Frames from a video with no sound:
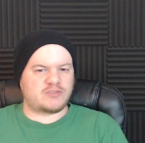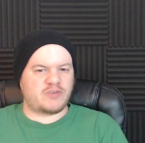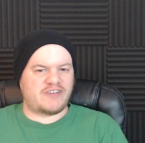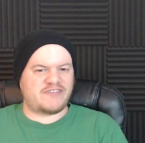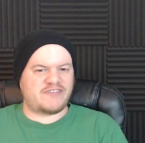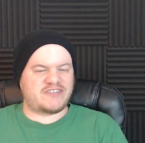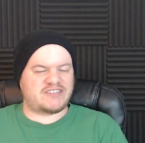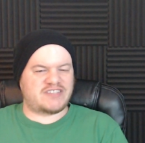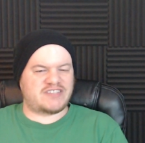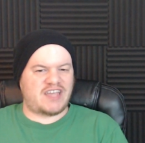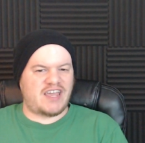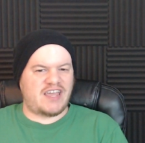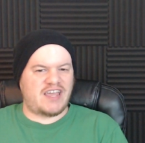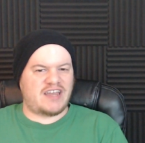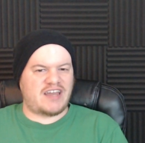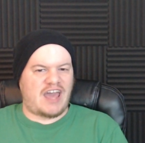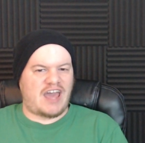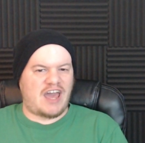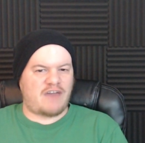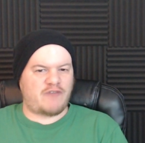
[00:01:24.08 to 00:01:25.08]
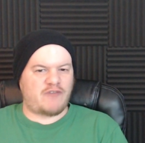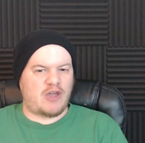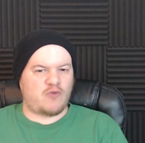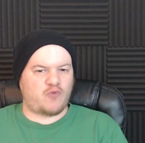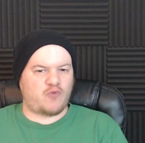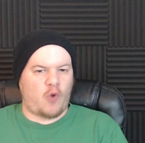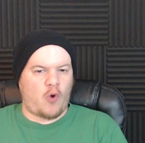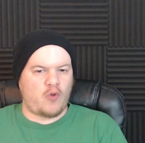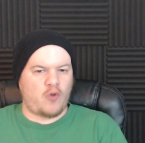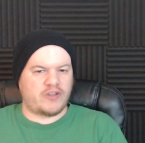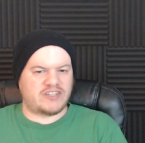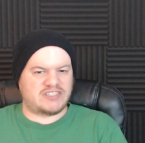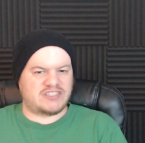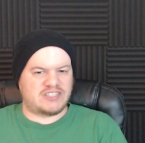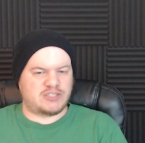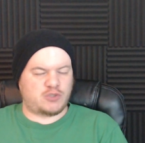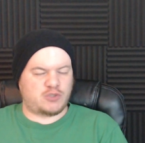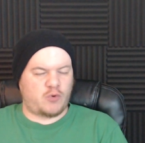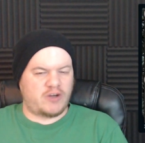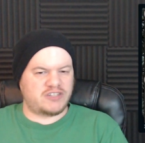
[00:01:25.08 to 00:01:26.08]
we've seen have a roll a
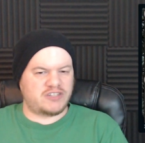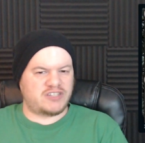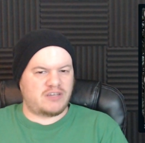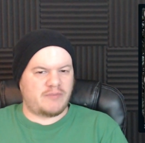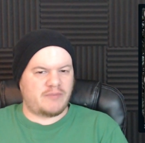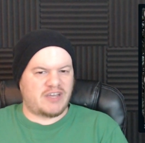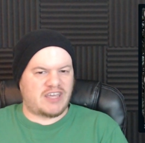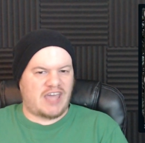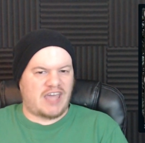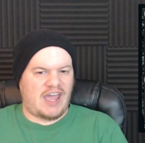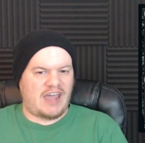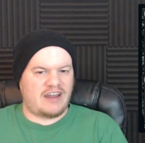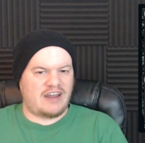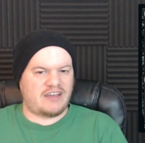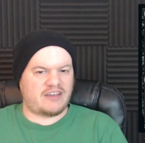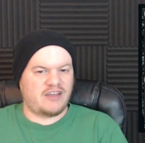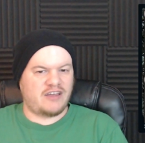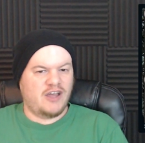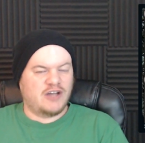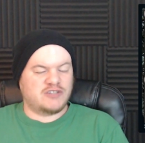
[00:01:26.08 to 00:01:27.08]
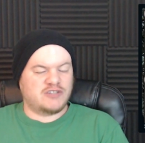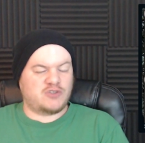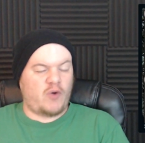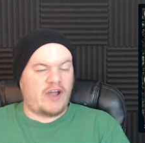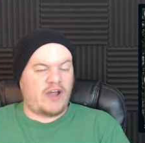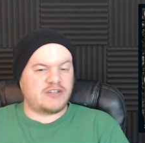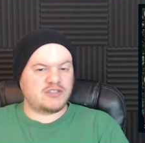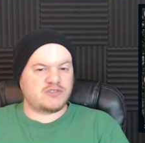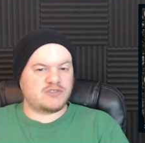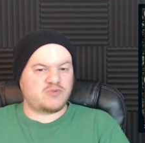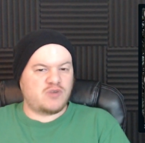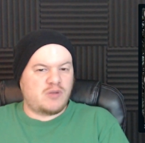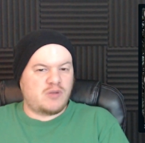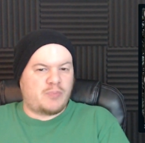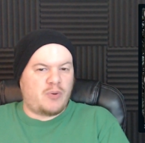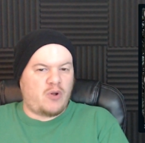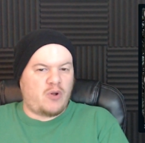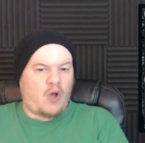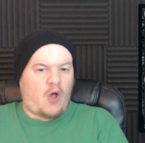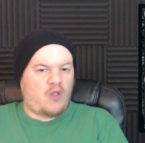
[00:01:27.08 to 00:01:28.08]
d20 mechanic, so I just
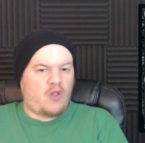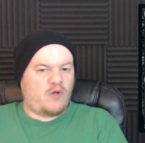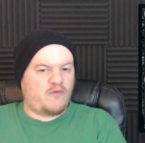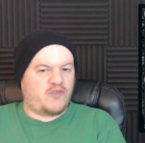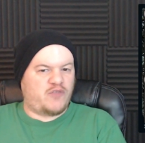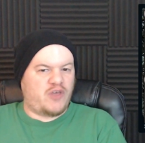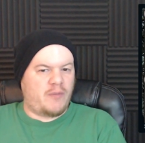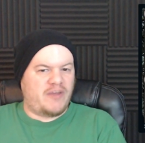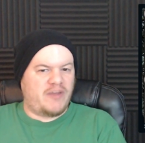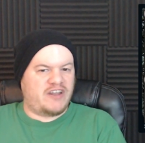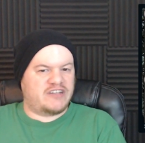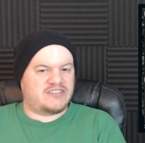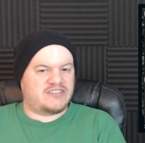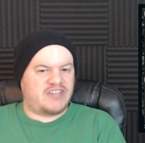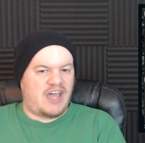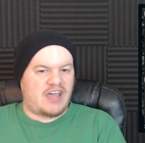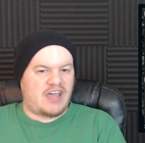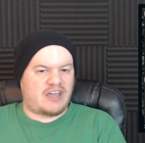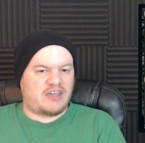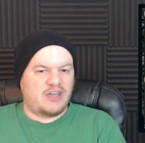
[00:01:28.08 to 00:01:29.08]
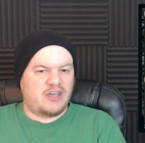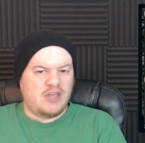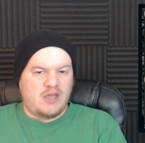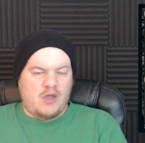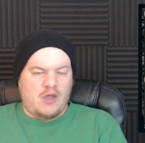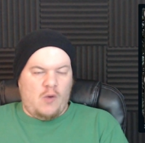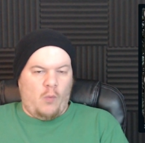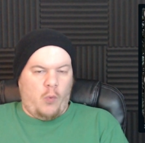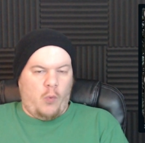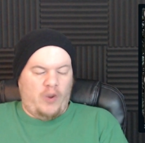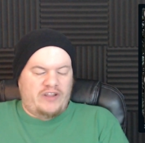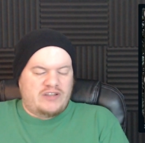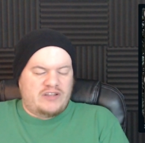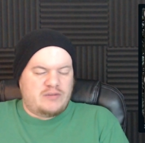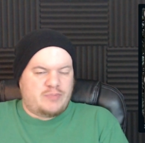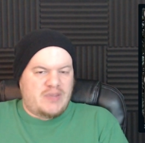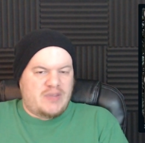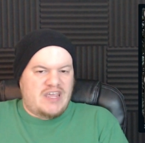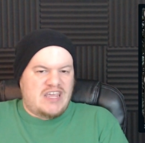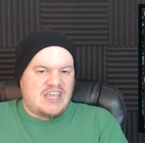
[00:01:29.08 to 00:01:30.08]
want to put all of them in a deck. Will
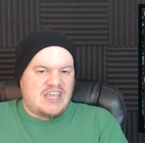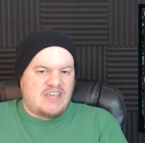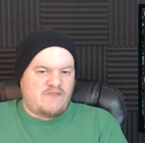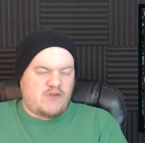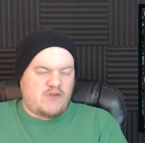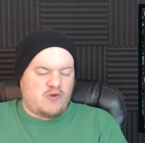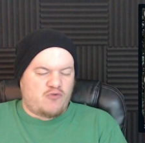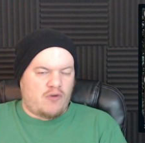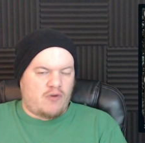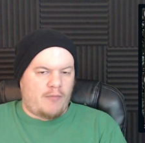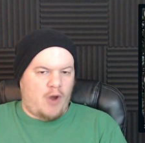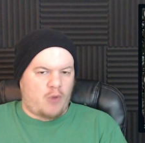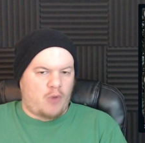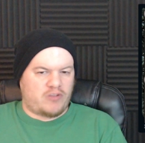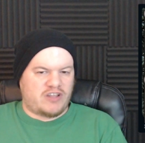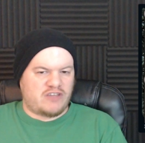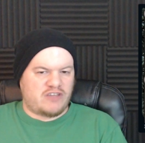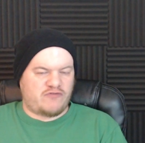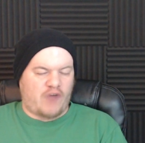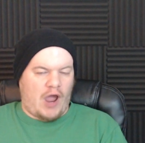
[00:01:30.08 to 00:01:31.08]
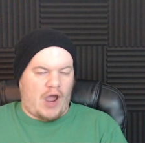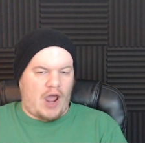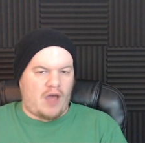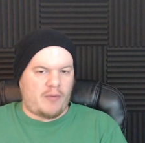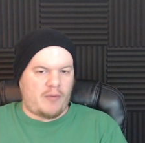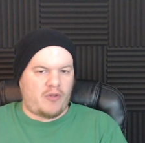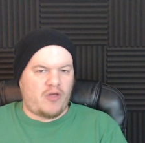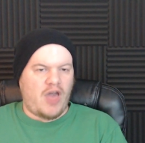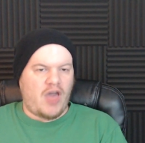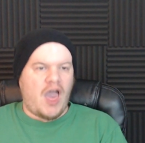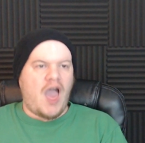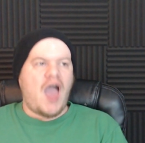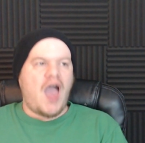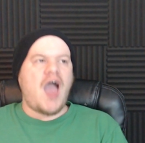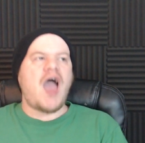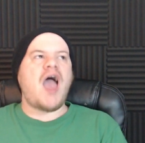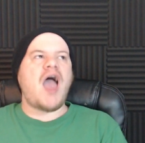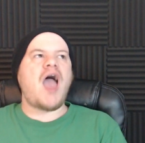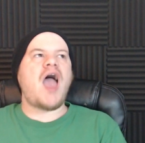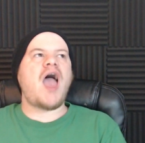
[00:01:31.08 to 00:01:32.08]
it be even remotely viable?
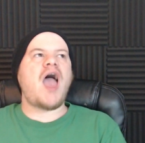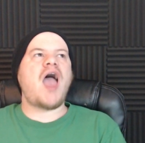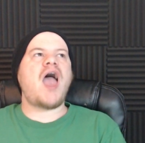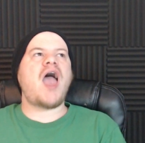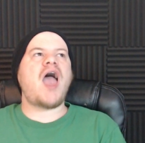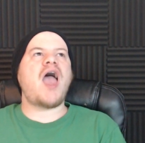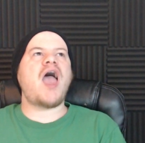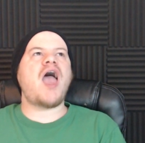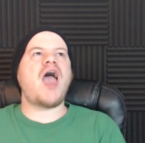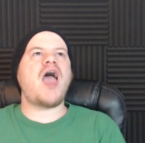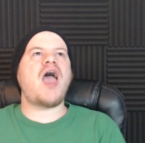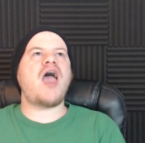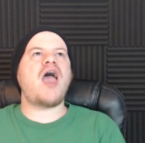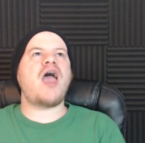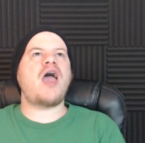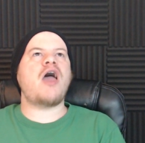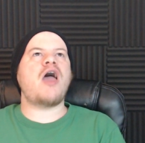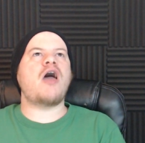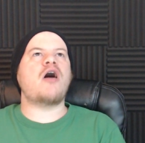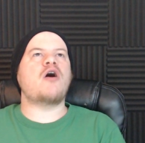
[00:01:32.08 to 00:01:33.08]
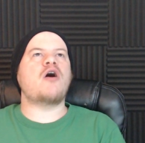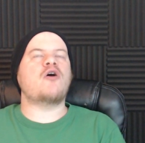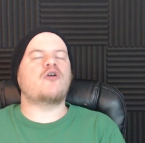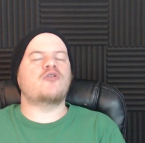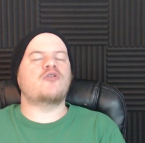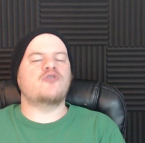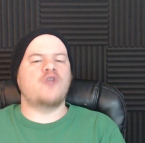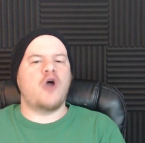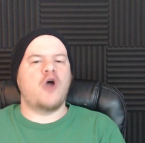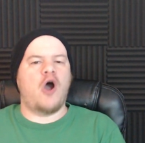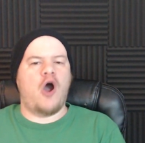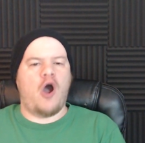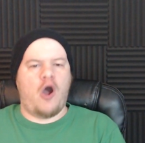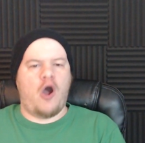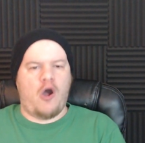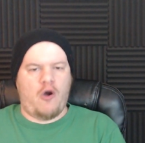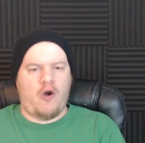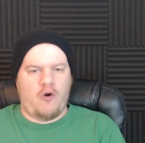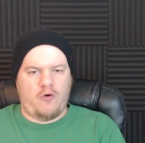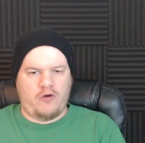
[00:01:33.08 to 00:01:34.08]
Hell
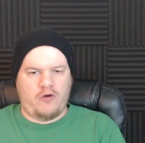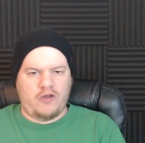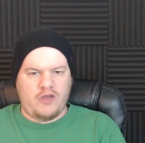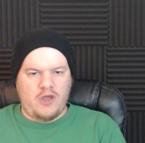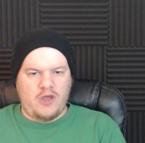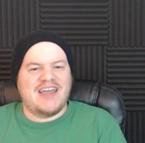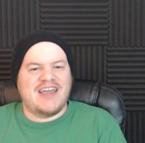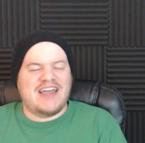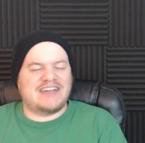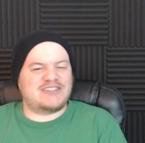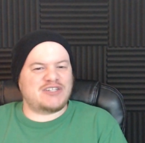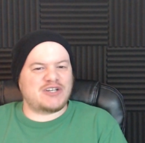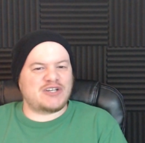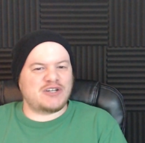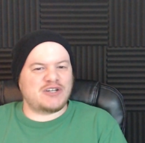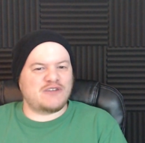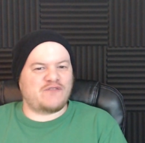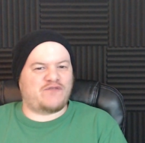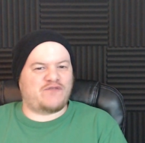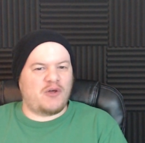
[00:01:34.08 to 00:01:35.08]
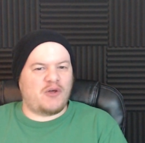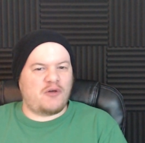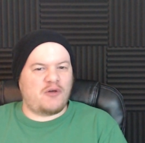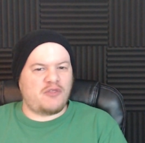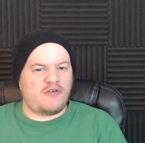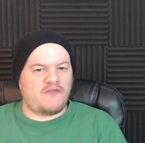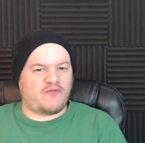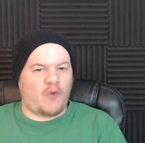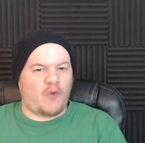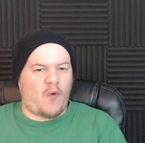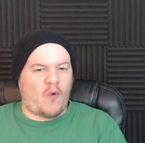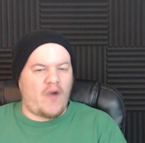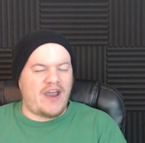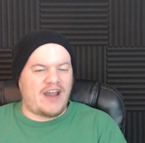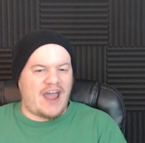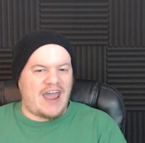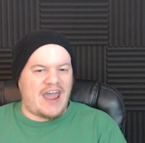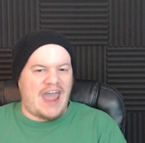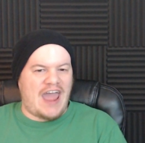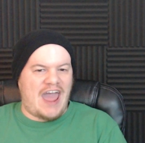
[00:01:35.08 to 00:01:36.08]
no! Is it gonna fill the
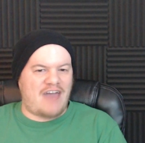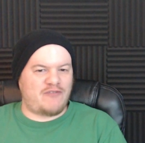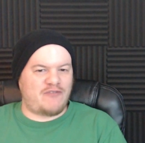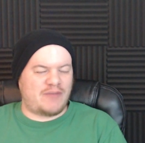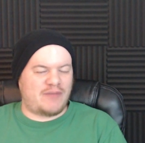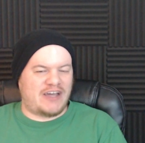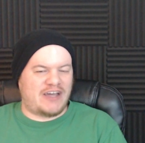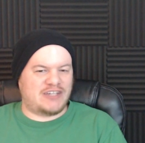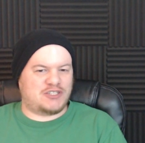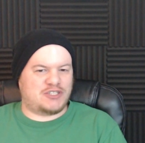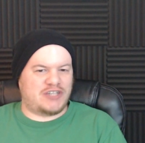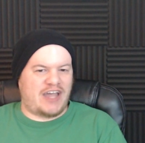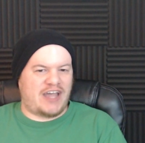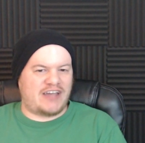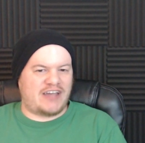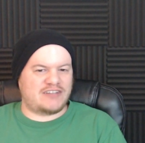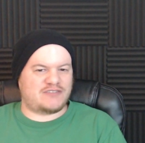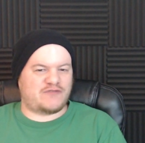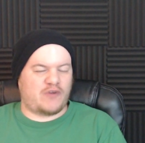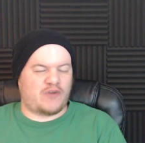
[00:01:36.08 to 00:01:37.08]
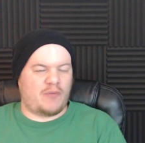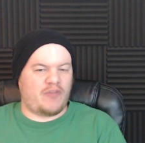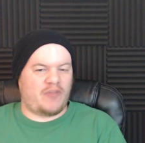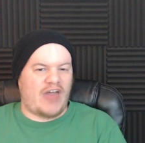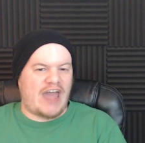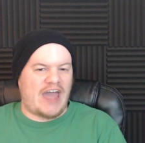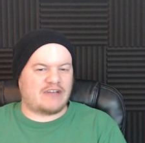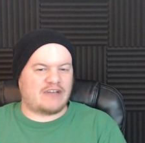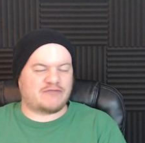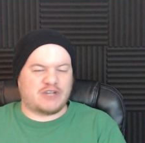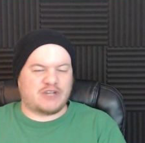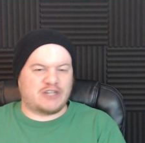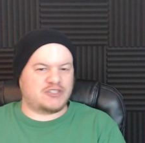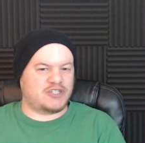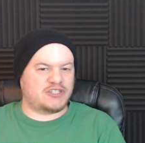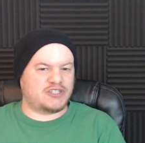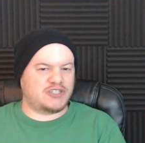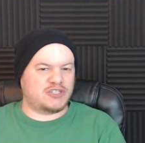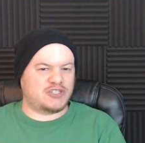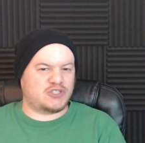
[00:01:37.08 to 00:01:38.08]
void I have in my chest from lack of Dungeons and